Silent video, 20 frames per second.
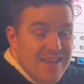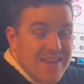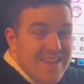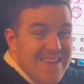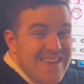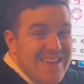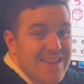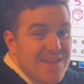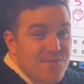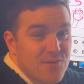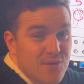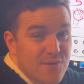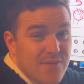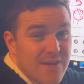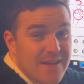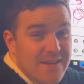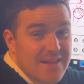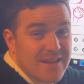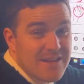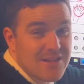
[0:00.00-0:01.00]
If you're
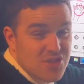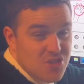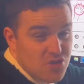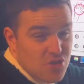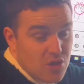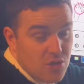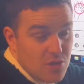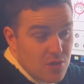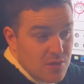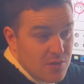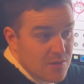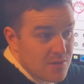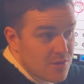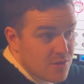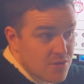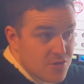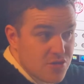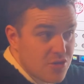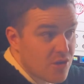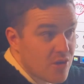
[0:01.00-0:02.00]
finding it a struggle,
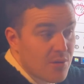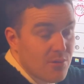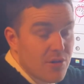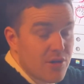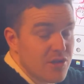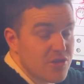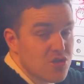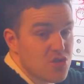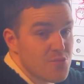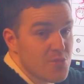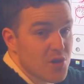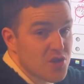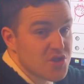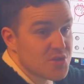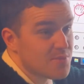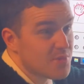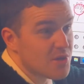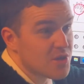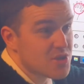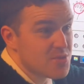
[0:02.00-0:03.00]
do not worry too much,
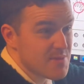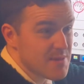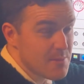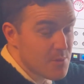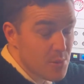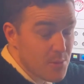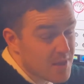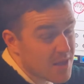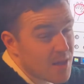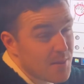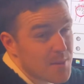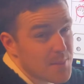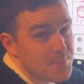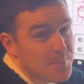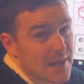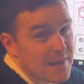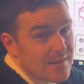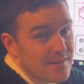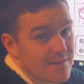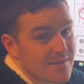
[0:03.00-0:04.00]
because we will be coming
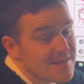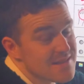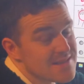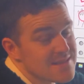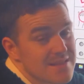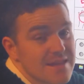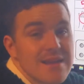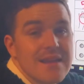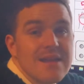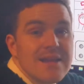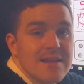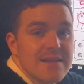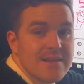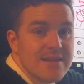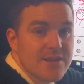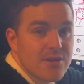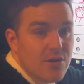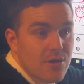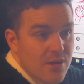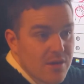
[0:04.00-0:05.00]
back to this
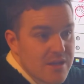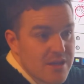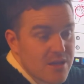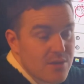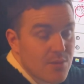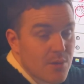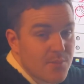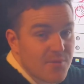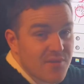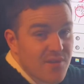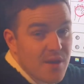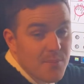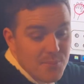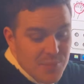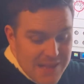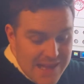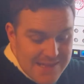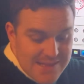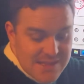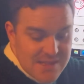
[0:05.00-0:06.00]
later on in year 1. We've got
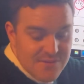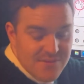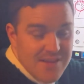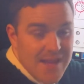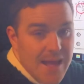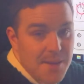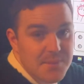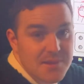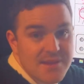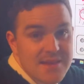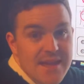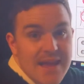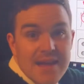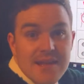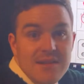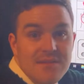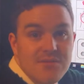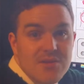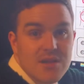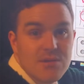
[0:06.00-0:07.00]
plenty of time at the end
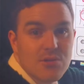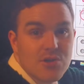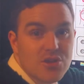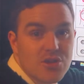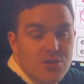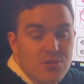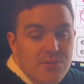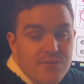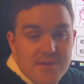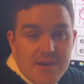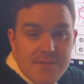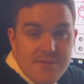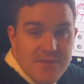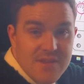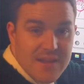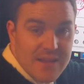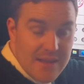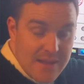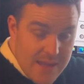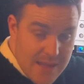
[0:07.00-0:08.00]
if you want to go over
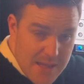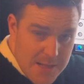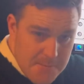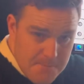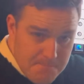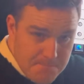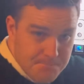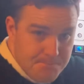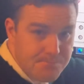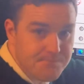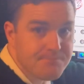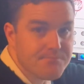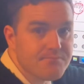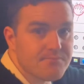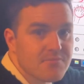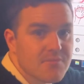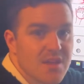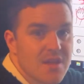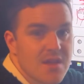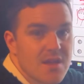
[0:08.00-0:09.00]
everything again.
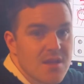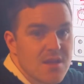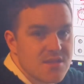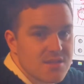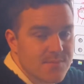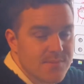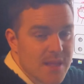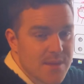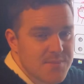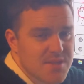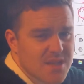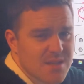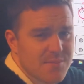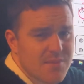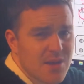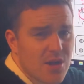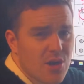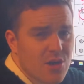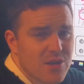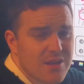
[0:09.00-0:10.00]
Sometimes it can be
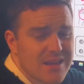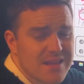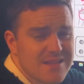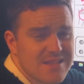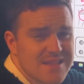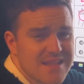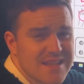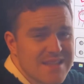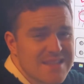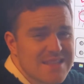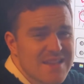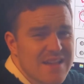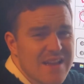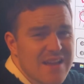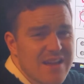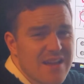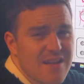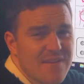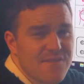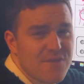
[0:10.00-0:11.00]
hard to get things
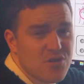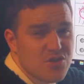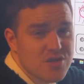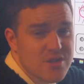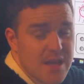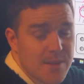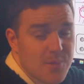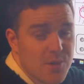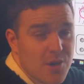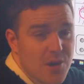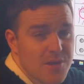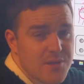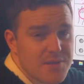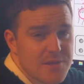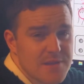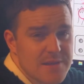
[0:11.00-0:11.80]
first time around.